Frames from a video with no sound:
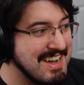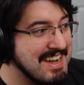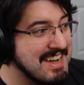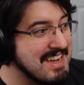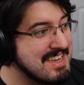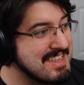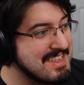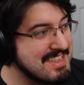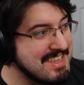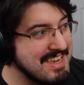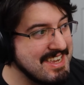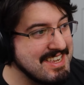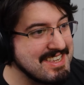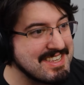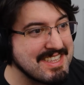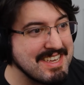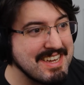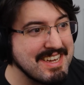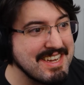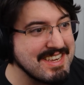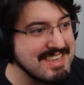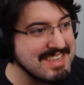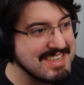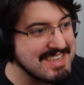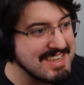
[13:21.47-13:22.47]
These
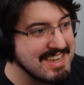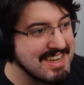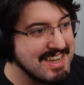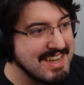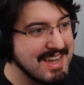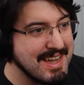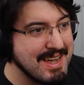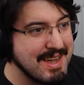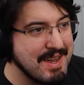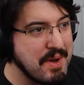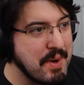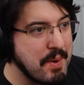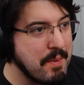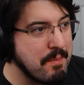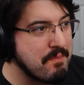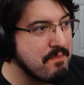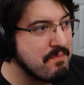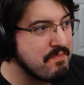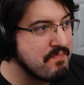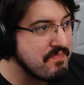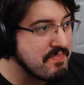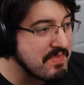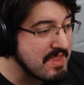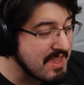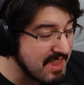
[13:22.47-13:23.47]
things,
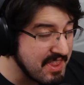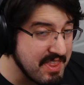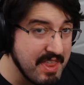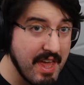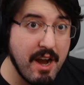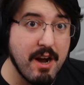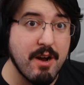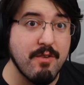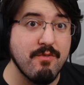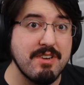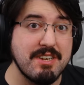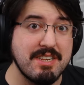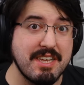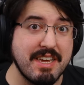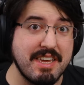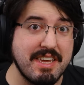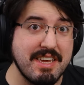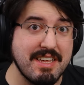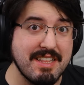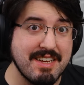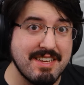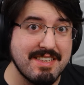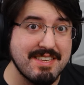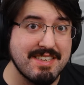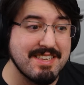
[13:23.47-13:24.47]
they are
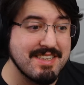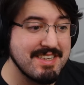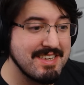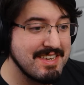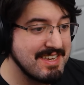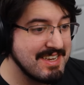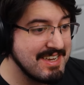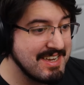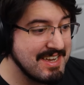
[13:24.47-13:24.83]
ridiculous.